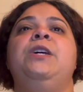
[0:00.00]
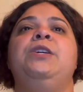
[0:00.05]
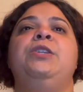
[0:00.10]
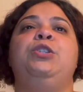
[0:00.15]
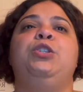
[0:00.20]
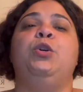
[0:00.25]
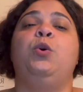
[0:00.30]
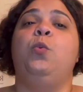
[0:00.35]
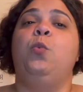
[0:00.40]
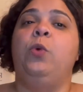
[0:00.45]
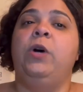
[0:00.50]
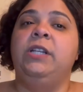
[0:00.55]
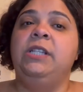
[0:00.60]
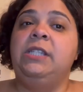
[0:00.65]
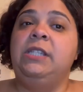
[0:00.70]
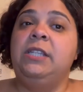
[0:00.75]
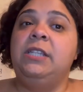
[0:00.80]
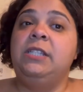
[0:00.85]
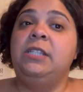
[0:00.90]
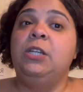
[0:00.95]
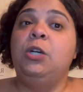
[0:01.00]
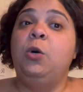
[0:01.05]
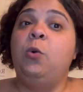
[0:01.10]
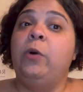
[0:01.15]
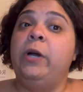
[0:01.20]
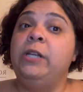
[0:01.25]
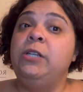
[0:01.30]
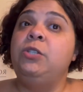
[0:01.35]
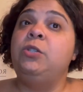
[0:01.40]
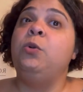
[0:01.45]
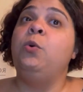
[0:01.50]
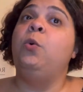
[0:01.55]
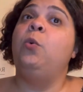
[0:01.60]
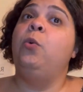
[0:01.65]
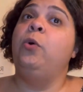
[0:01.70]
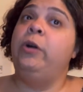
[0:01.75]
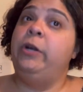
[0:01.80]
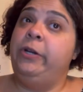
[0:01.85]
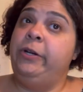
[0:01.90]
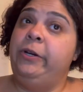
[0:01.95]
So once the sequential
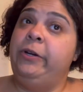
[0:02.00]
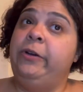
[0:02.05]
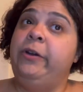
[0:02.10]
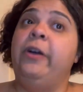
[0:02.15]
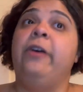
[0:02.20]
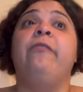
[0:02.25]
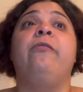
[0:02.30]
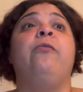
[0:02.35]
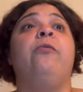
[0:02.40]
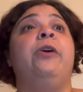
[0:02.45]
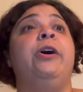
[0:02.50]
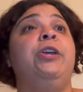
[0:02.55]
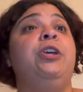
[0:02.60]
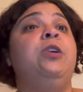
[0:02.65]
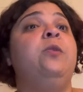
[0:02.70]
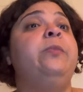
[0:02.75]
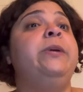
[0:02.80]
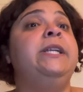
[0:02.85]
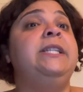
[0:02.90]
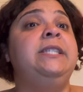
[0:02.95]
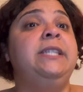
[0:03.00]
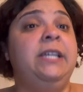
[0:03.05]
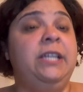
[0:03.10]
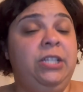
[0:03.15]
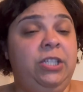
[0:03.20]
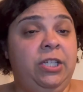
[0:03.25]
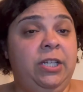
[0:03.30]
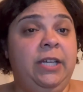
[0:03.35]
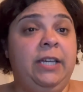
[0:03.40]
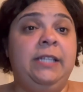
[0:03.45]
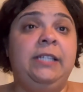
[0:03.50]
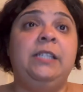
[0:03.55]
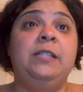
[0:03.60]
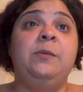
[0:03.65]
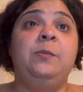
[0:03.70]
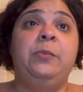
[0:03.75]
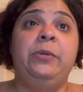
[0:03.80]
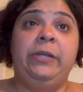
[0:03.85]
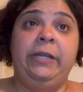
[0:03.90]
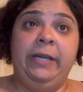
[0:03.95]
order of what you'll be teaching is
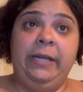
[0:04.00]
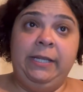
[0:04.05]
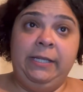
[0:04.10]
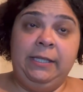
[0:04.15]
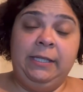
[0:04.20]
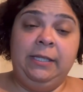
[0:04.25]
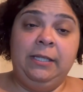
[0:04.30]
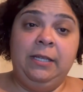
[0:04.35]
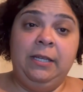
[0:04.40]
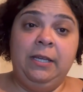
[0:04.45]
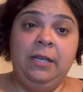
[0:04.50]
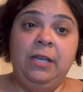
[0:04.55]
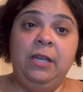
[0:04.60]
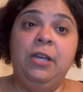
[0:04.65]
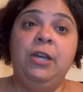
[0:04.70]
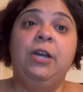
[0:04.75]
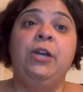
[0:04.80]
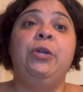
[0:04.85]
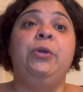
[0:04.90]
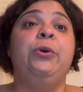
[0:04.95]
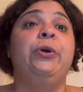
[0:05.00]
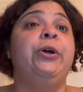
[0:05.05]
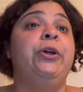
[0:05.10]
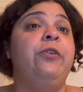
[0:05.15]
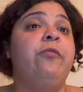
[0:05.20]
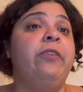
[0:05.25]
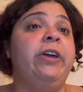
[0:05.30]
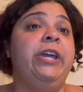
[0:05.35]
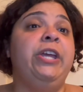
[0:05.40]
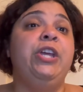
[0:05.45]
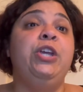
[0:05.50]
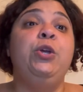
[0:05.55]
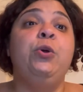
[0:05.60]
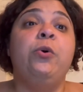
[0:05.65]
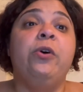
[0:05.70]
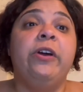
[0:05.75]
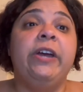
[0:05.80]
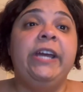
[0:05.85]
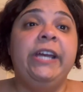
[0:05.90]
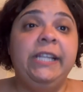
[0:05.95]
in place, you can write
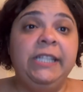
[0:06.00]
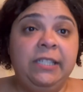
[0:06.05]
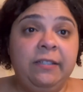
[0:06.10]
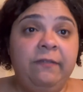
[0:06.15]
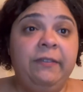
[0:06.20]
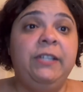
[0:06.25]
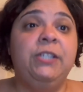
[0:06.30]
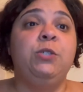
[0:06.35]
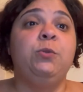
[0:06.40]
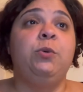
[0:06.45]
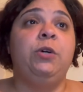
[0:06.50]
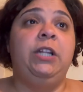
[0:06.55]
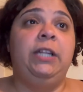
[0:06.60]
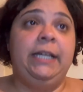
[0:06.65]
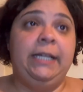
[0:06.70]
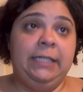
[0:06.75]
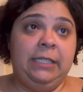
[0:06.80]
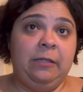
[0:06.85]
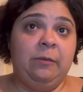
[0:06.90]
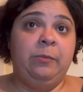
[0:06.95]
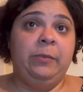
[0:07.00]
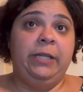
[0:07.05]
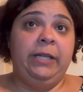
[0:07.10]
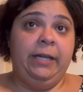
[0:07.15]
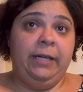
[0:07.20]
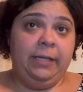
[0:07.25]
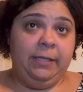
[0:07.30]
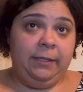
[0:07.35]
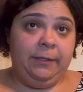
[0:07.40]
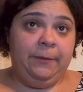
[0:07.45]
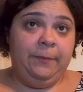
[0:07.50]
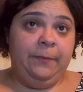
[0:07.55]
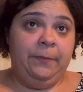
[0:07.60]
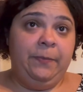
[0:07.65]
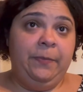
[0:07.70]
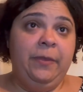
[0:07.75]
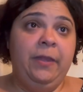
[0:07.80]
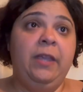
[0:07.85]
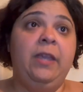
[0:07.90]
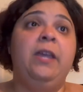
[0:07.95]
your individual lesson plan.
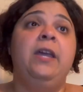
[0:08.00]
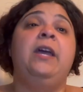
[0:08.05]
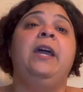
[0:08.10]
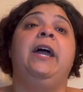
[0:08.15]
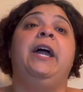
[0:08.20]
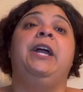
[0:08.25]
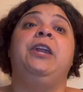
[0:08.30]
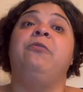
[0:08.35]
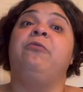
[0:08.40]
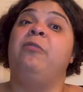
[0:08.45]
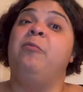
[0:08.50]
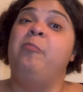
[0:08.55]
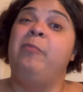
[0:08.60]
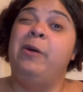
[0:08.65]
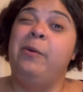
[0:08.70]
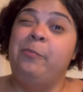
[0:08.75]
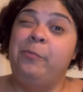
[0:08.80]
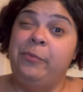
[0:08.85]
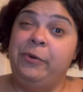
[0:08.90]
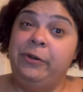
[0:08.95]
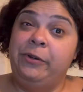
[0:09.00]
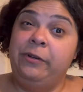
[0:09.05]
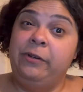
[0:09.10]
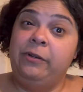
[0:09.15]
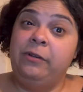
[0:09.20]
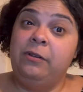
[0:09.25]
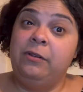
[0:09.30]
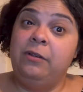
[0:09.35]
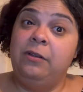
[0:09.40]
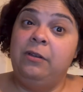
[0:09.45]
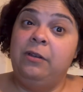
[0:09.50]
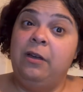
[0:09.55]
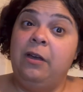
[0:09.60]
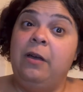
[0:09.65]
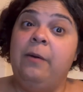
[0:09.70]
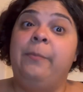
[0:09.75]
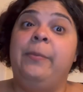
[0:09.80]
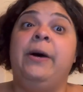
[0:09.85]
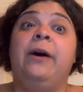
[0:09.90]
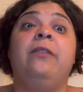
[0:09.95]
And remember
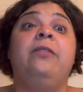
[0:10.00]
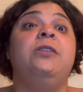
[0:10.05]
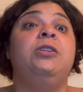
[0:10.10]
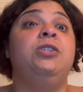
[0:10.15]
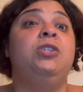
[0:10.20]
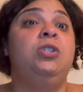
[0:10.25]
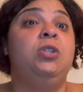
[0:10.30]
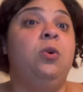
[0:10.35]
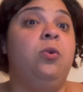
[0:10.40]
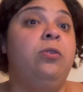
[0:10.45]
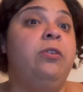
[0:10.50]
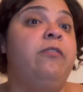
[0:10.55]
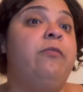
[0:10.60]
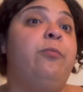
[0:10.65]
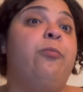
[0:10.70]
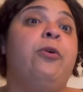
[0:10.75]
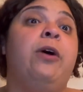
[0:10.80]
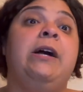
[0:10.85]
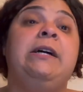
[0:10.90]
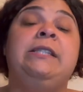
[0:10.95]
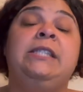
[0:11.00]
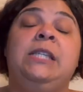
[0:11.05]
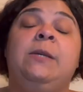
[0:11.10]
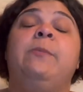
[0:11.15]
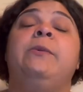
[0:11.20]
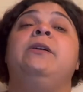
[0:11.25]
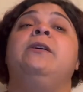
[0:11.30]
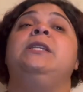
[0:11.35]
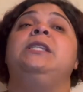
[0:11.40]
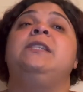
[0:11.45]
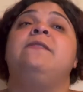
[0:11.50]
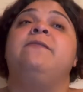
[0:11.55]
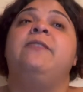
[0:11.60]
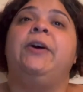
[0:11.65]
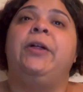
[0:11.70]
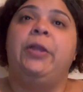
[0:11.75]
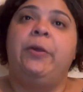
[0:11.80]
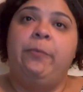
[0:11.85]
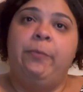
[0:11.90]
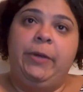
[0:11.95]
about the zone of proximal
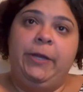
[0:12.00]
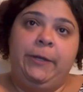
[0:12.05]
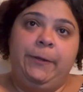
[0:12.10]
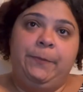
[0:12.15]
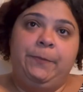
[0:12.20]
development.